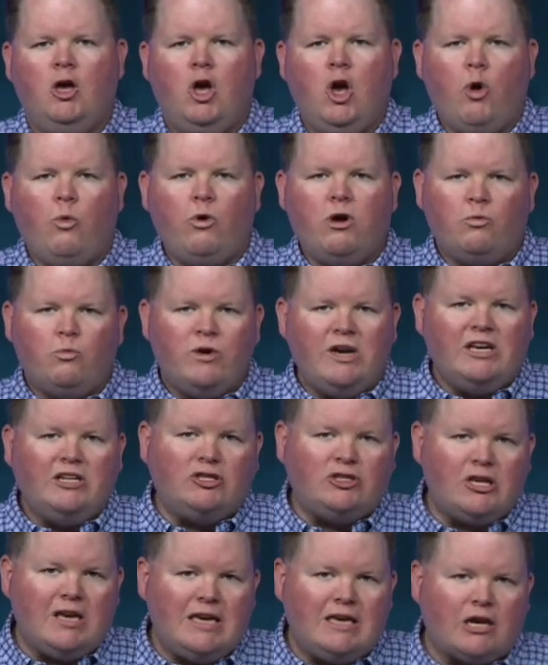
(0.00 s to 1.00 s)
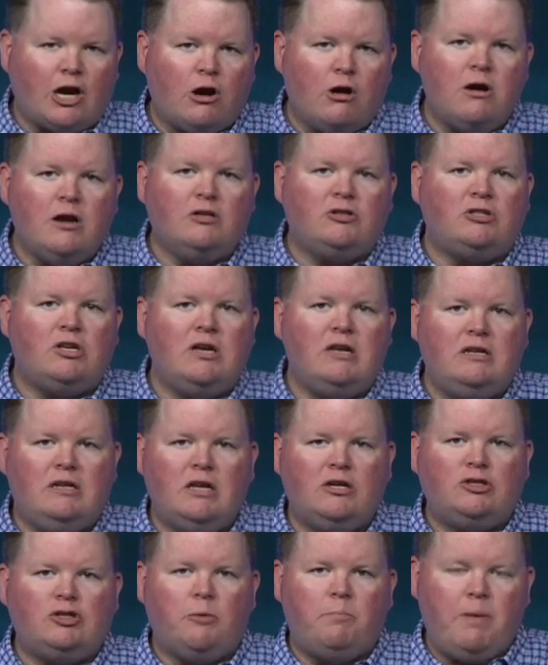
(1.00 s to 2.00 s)
When we see currency
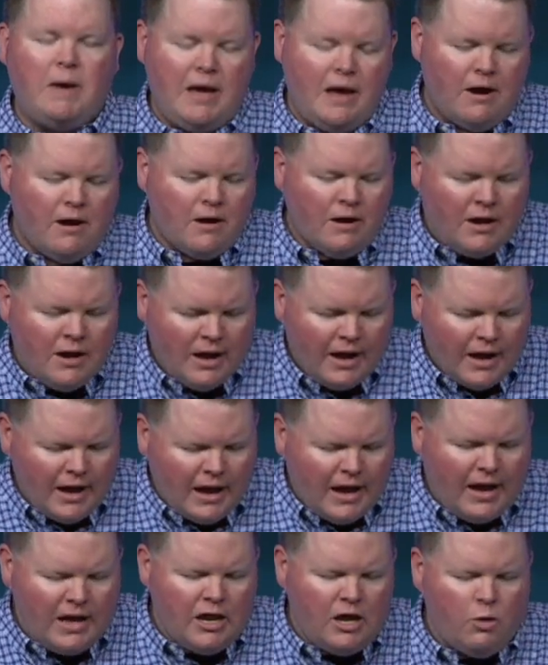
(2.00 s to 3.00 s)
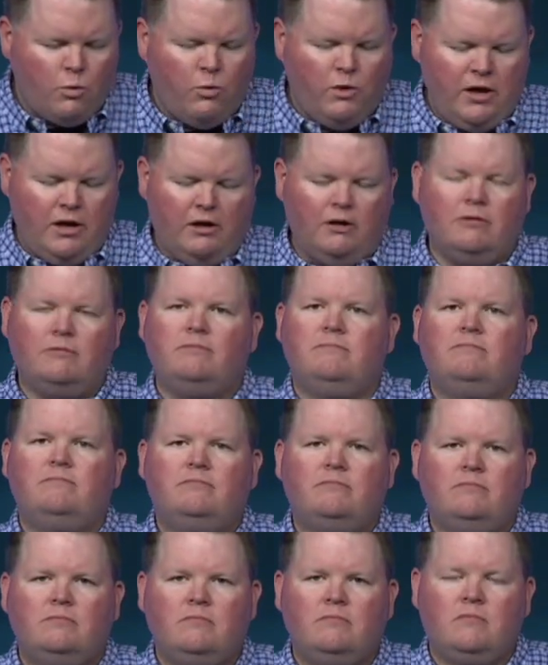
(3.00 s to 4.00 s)
disappear, and it will.
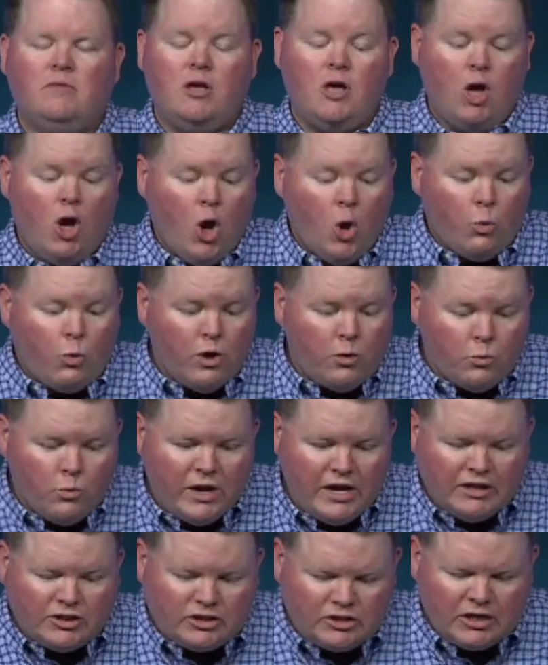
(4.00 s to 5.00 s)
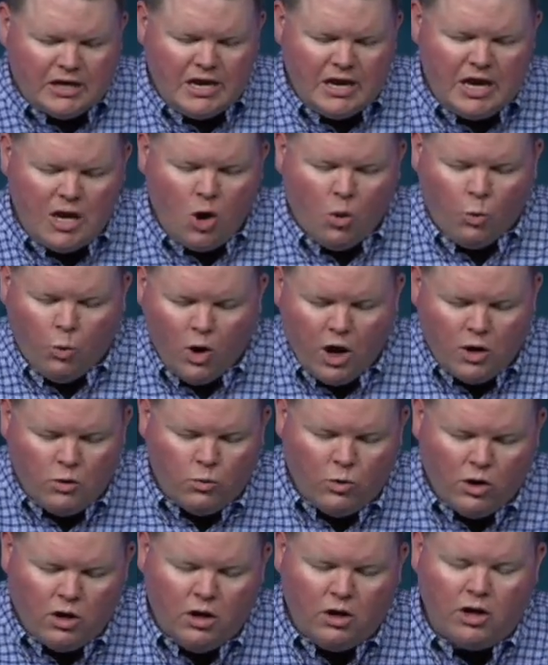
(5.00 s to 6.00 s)
When we see one
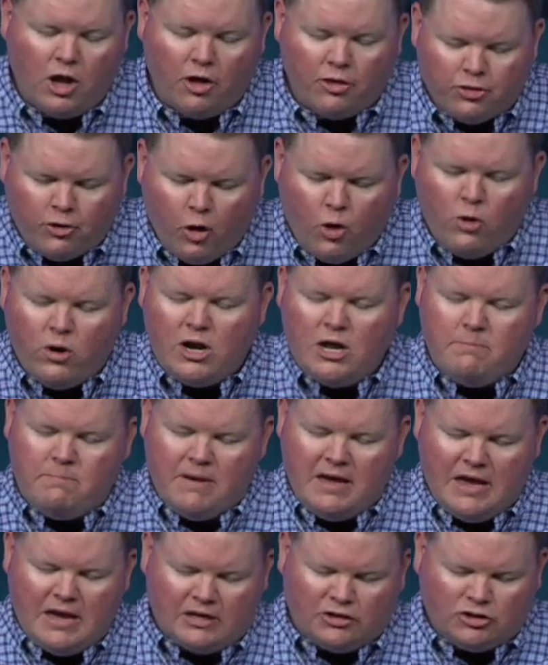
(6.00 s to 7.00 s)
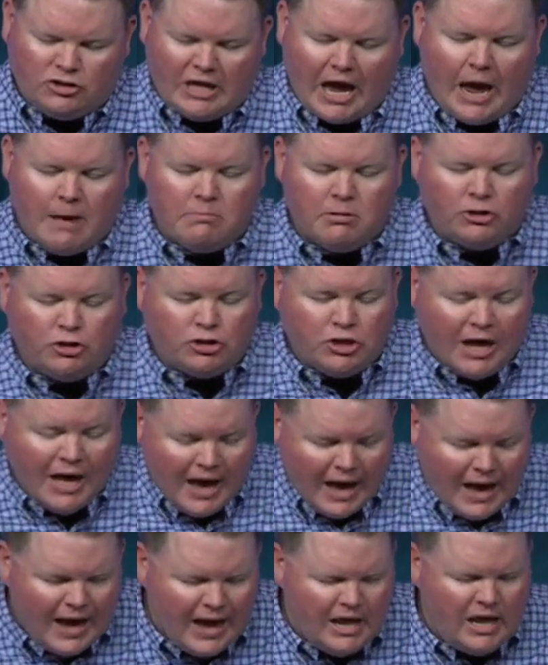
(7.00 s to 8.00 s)
world authority being established,
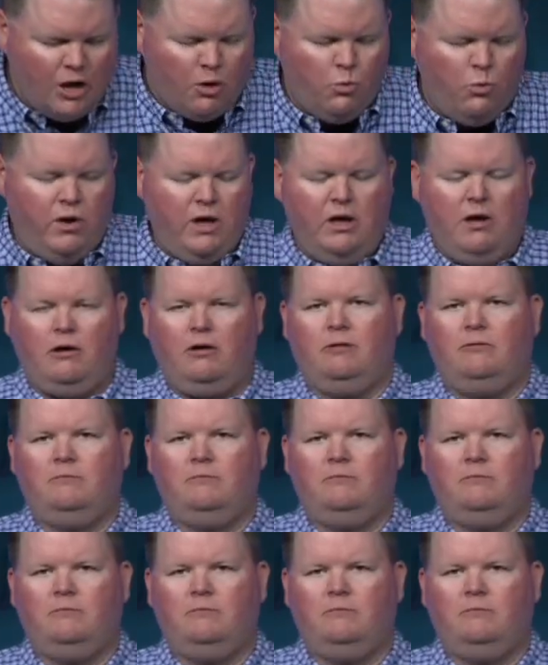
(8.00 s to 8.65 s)
and it will.